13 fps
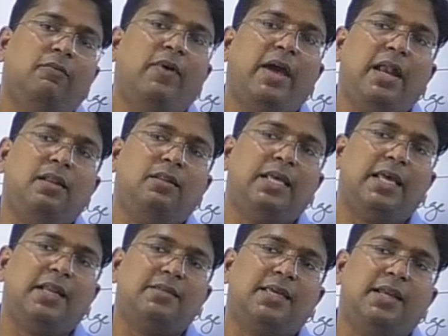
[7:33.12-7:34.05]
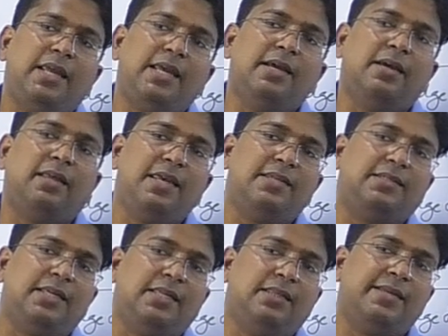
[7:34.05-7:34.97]
When there is an
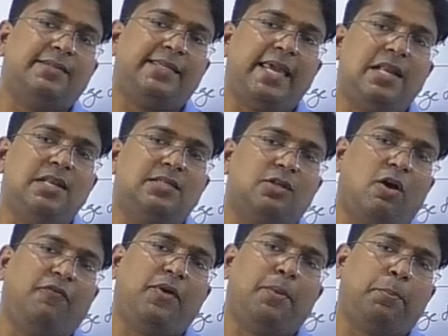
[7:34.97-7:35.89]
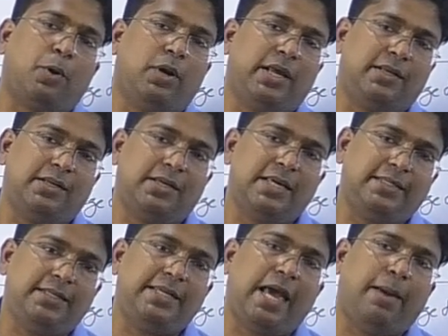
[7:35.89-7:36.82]
increase in the sales of a product,
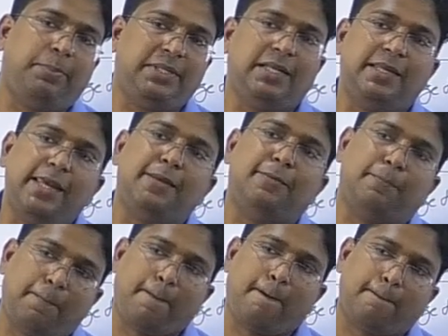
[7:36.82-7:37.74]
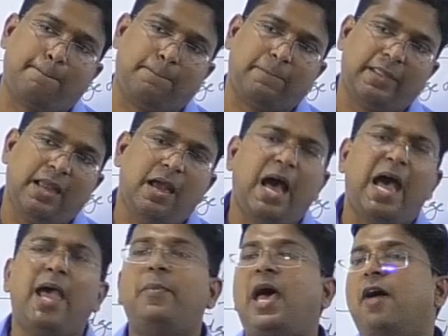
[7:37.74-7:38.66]
is it capital gain?
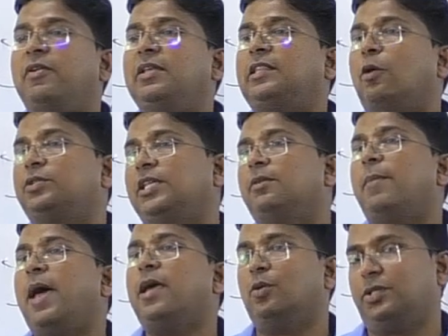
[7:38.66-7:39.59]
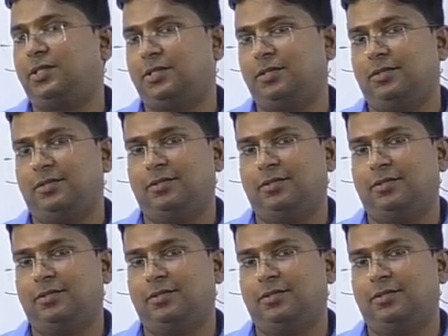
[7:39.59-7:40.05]
I am having 1000 mangoes.